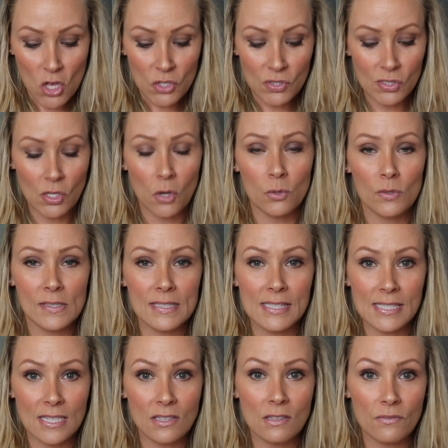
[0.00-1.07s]
So you can
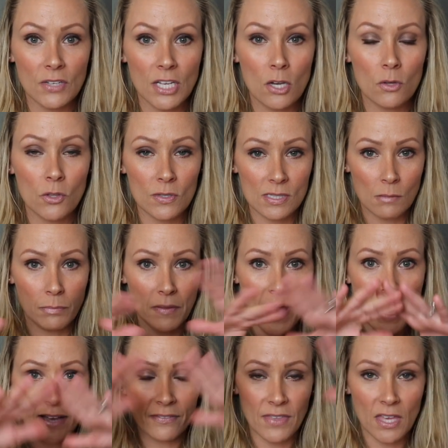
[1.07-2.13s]
see in the video there's a
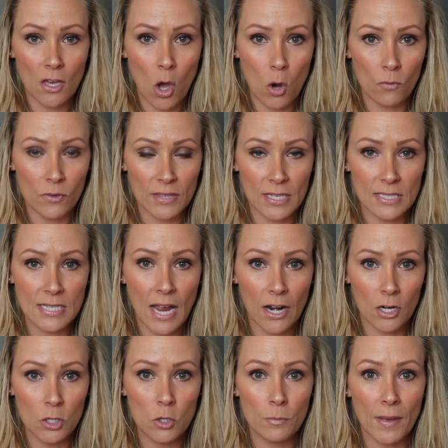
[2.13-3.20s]
black thing over the
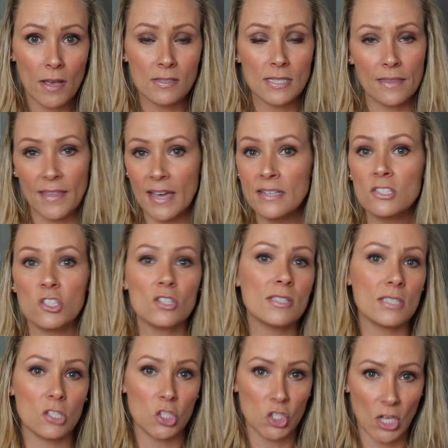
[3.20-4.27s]
entire hoop house, and that is
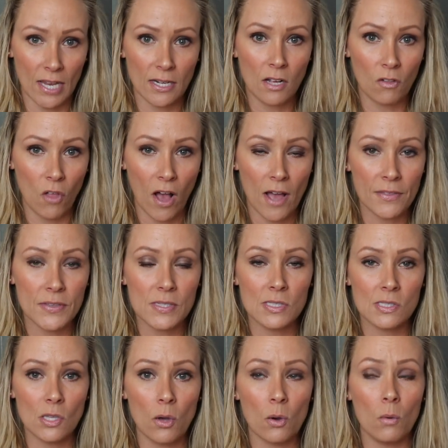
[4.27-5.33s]
just a shade cloth.
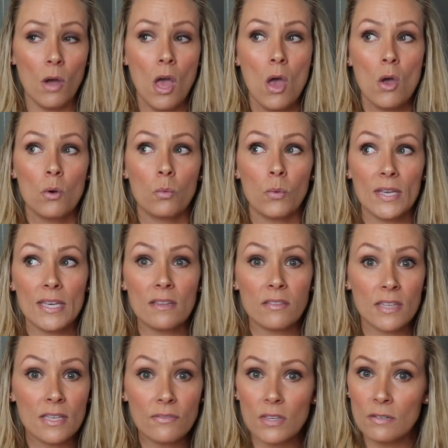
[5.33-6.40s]
So we
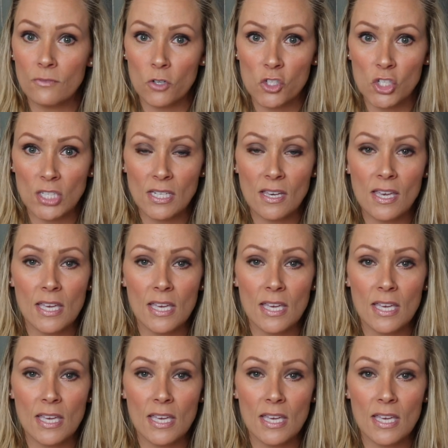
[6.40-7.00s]
live in Virginia.